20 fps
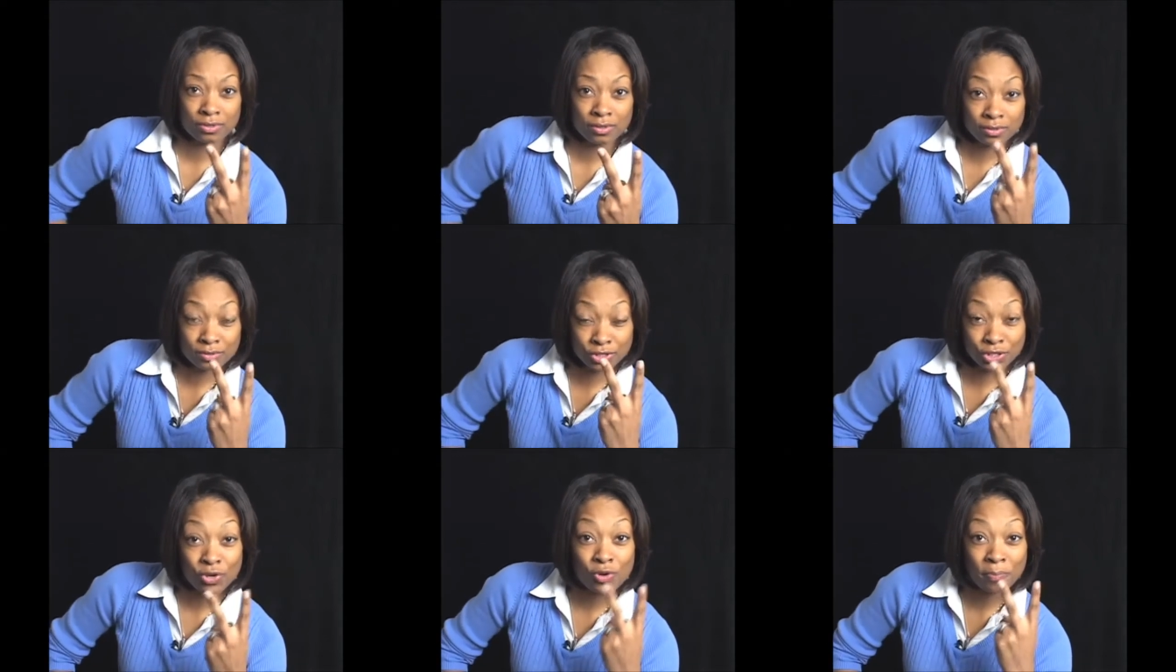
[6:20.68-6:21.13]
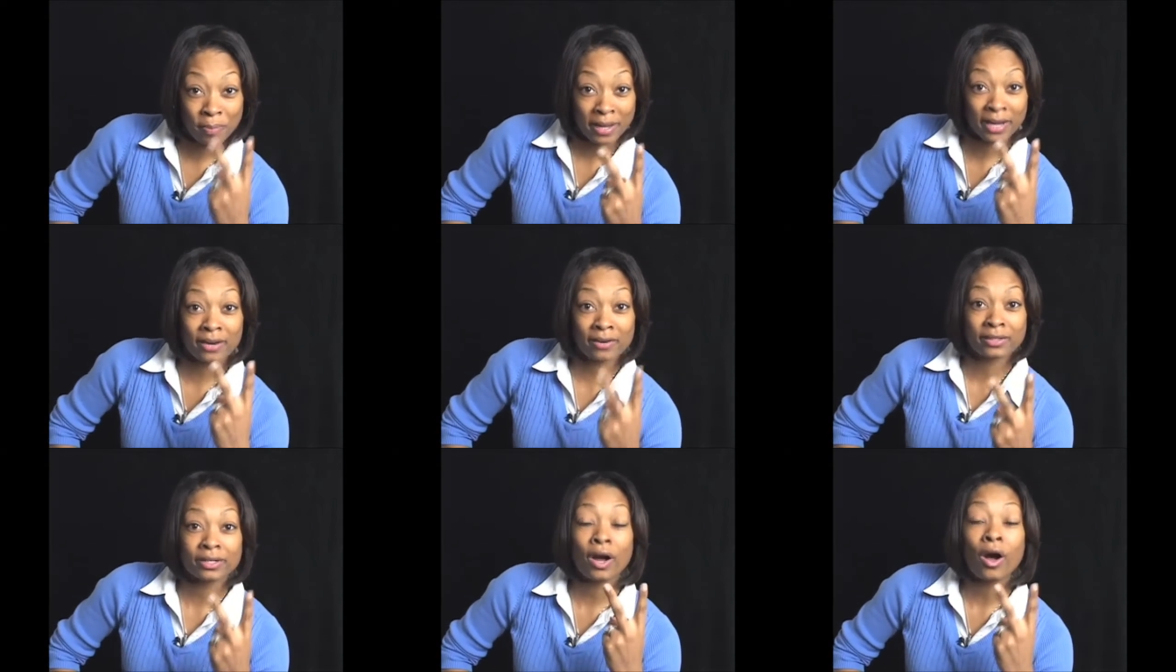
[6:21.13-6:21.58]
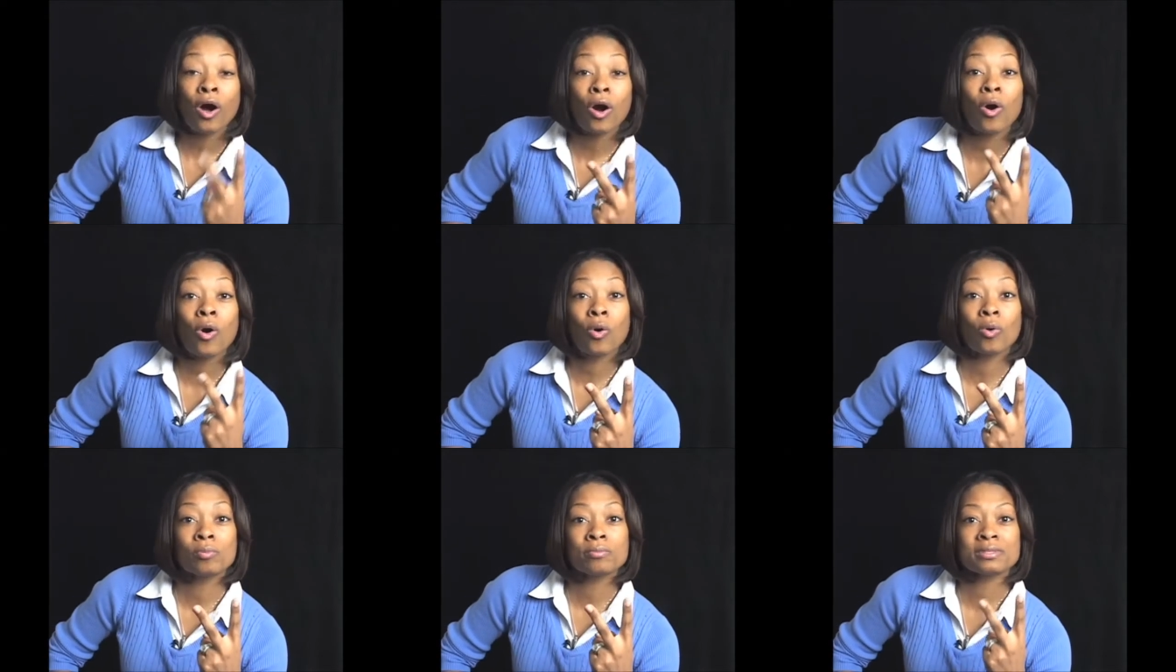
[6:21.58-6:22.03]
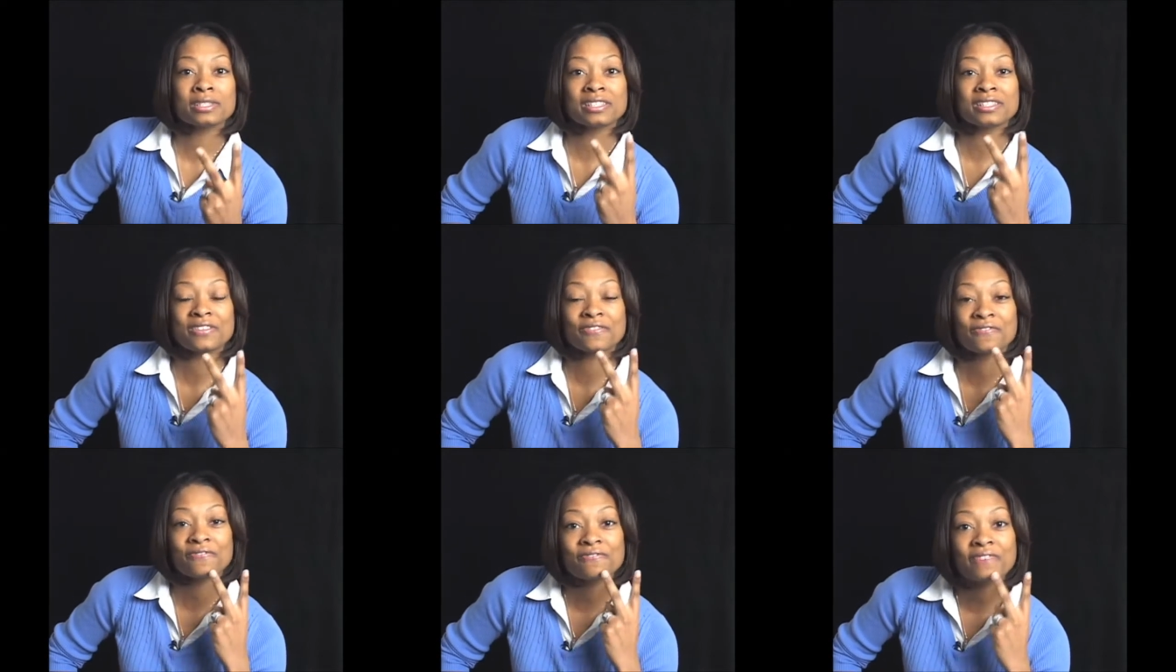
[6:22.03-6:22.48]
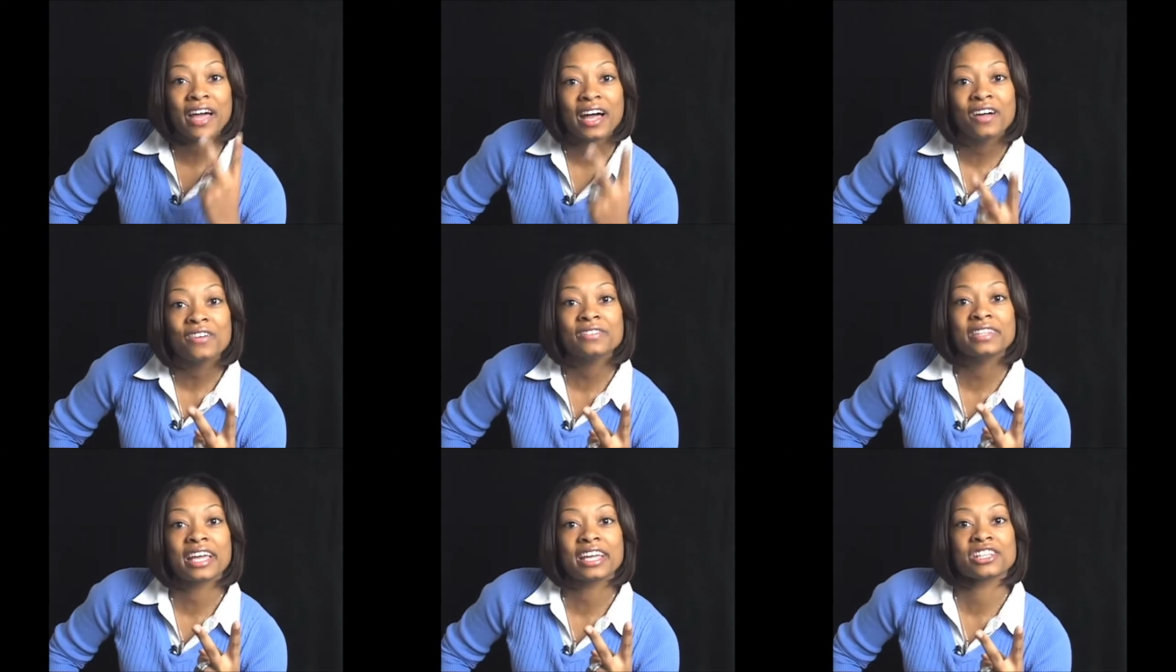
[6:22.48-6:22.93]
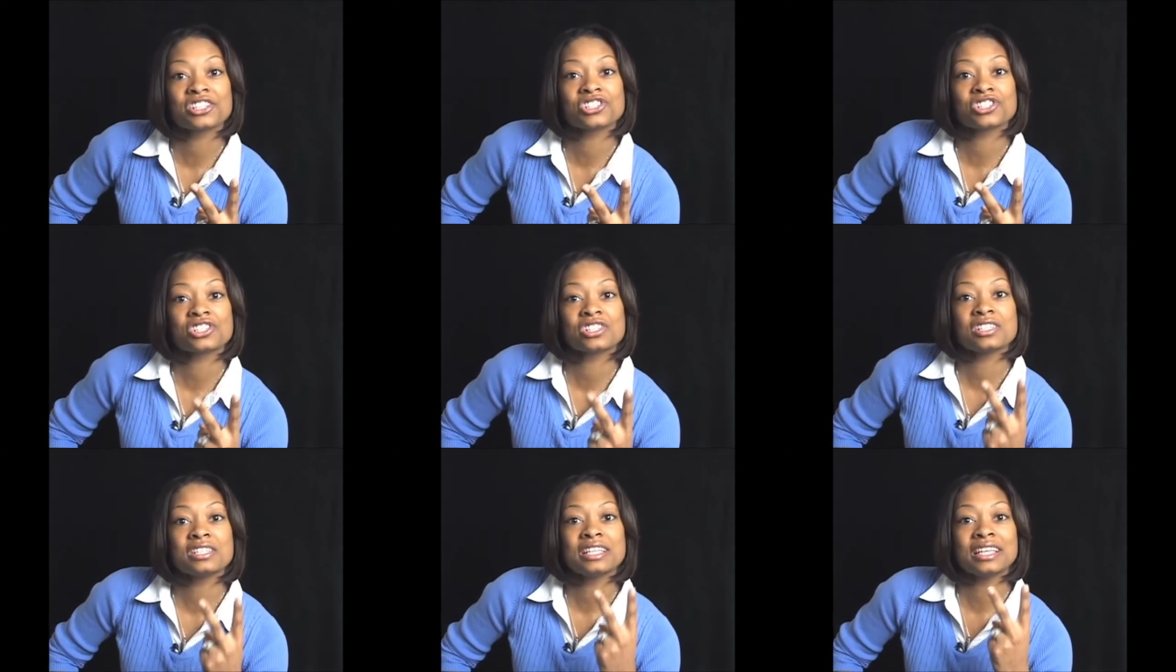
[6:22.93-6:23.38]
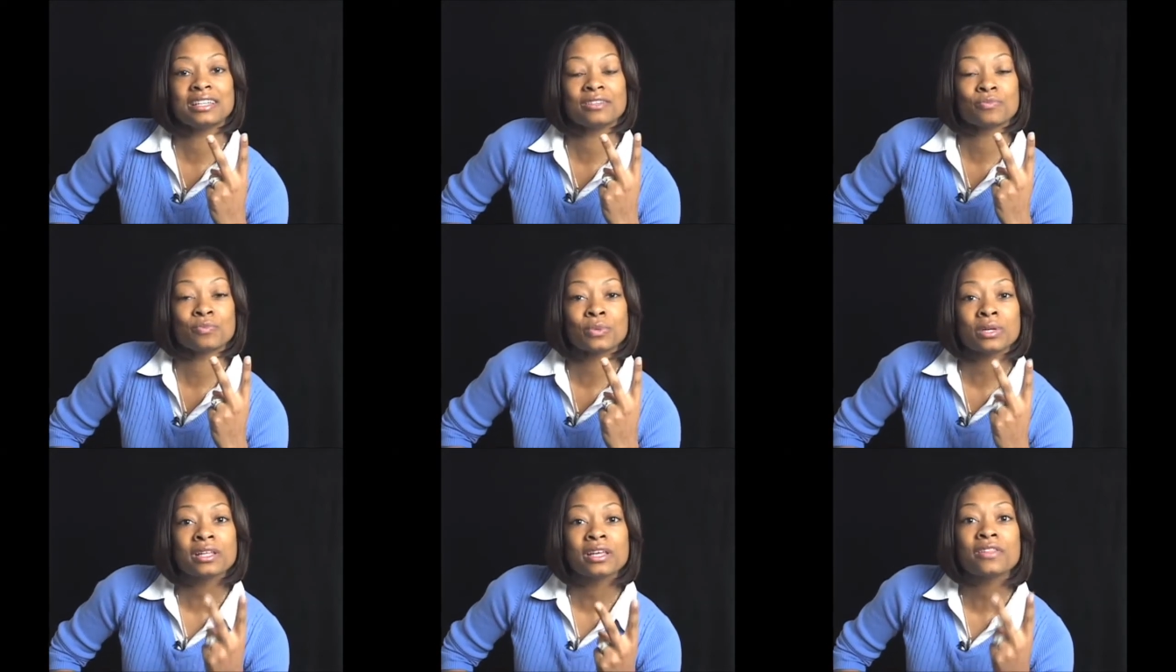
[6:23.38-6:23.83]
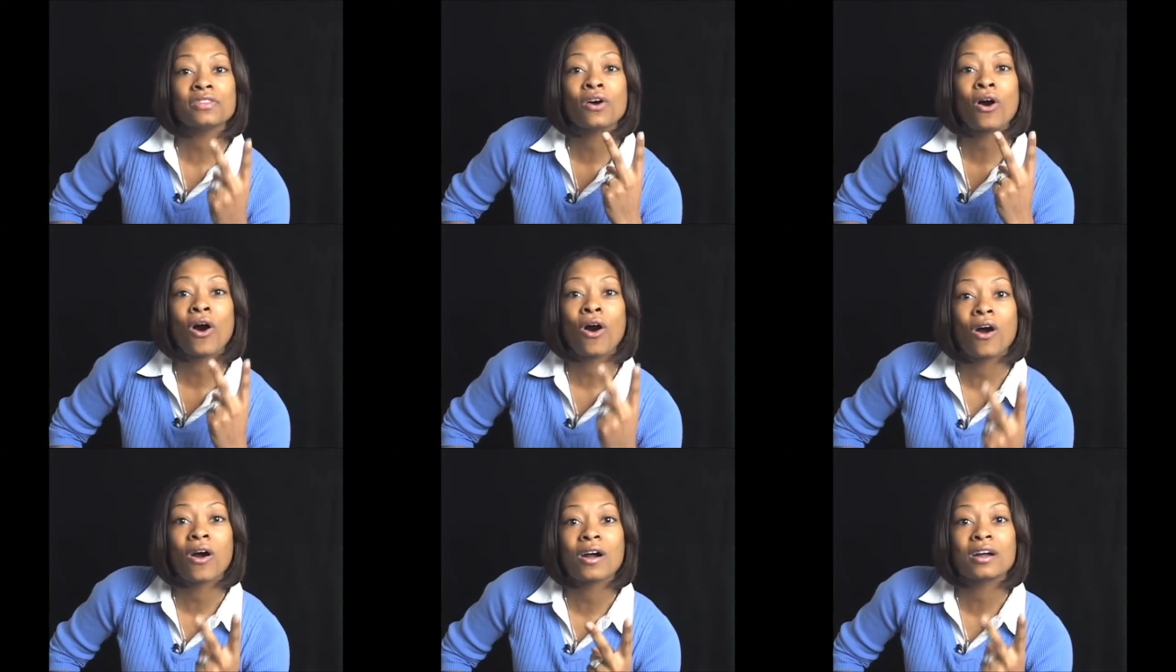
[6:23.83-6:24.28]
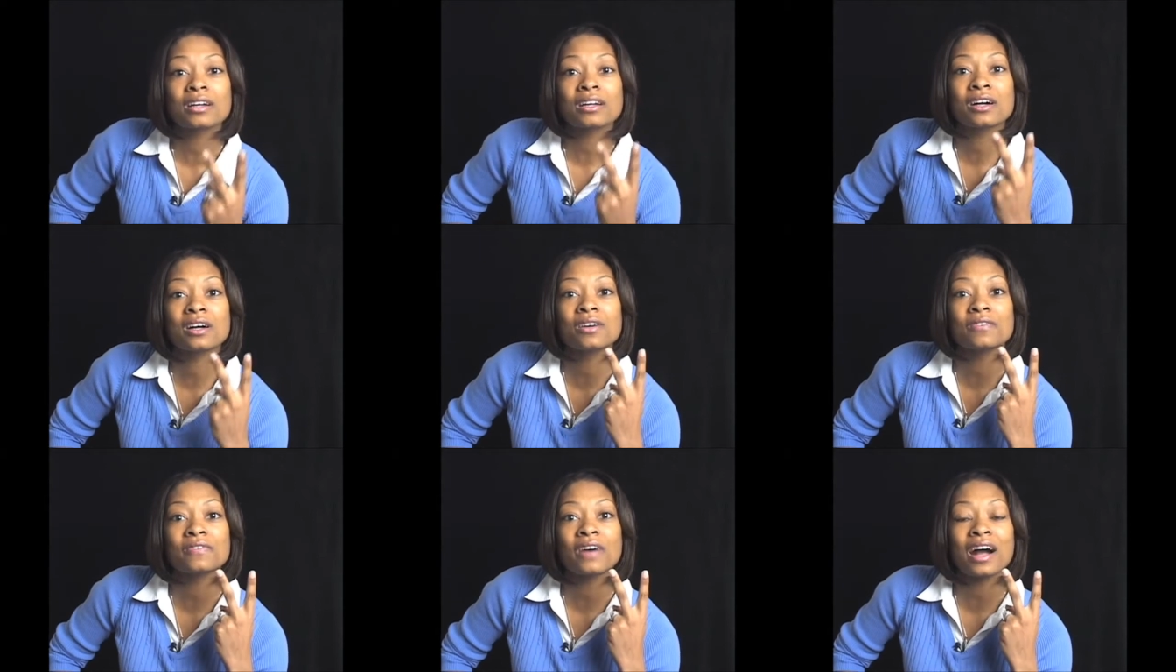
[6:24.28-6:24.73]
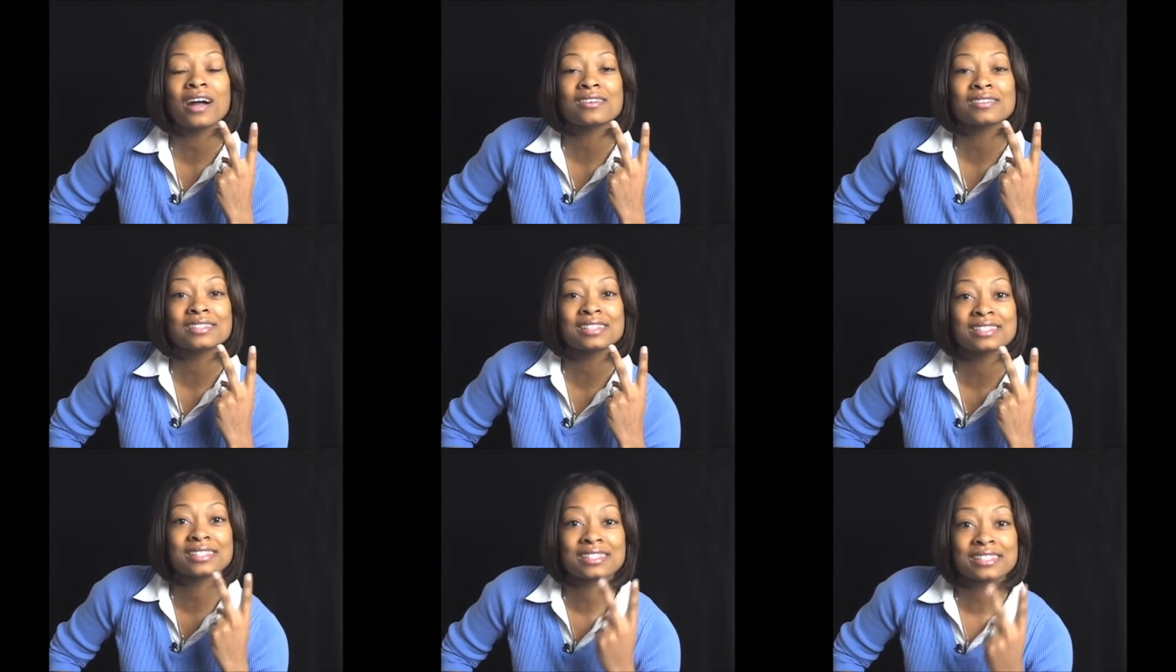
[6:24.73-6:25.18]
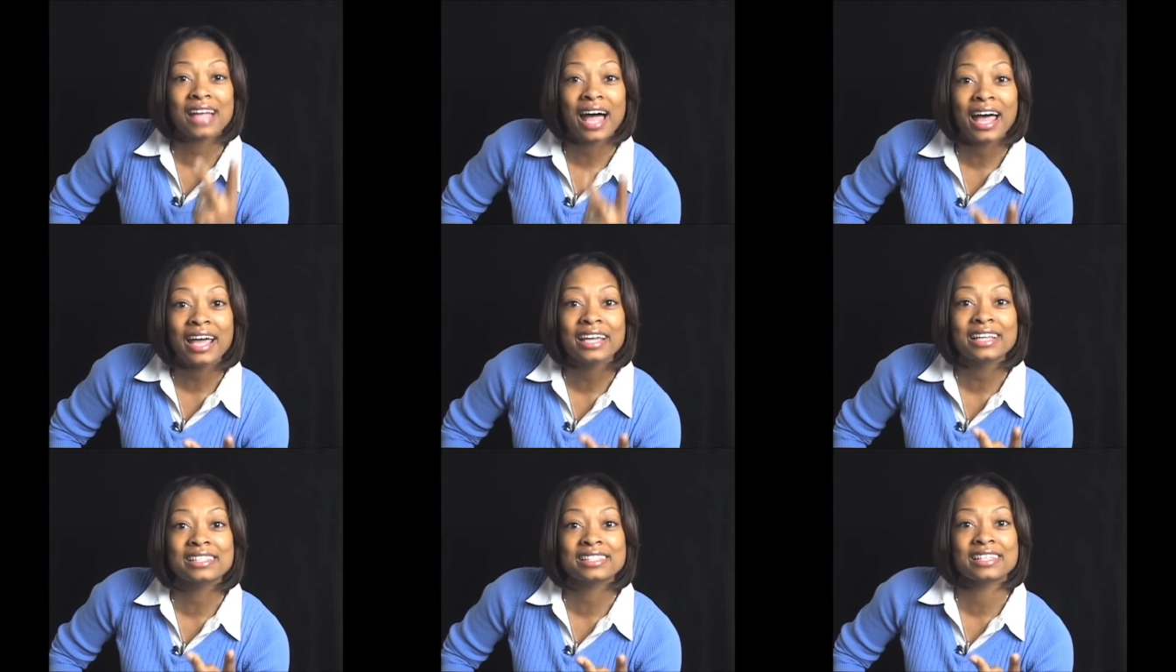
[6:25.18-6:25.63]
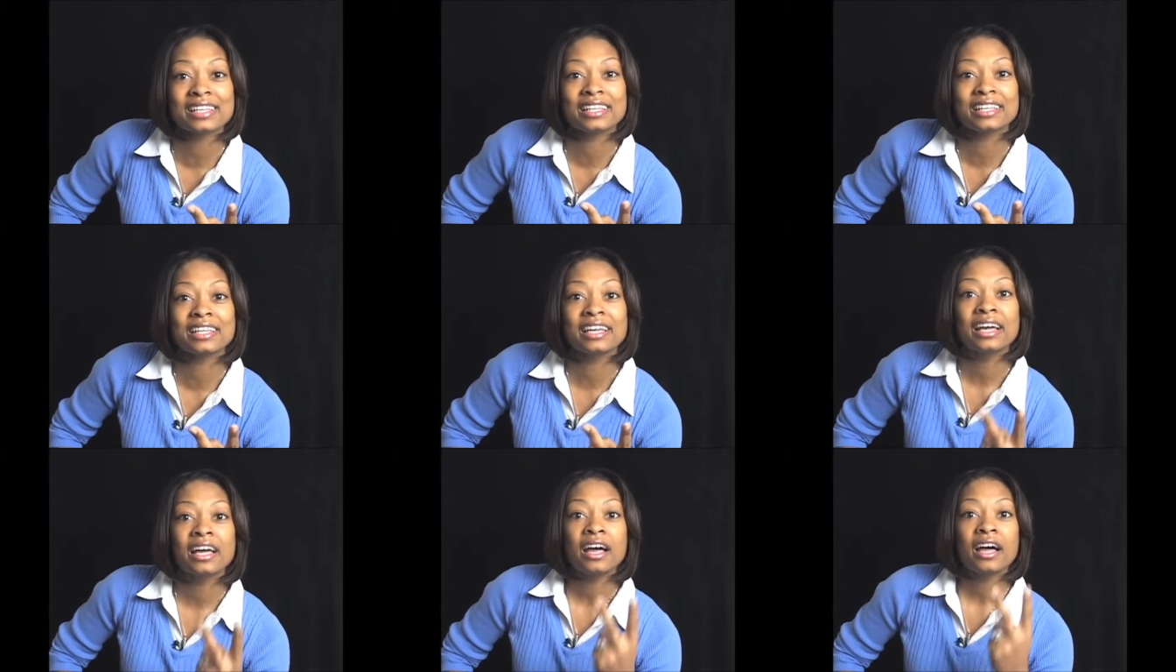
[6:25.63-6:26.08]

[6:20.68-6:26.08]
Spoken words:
two-parent homes is the foundation and really the heart of our society.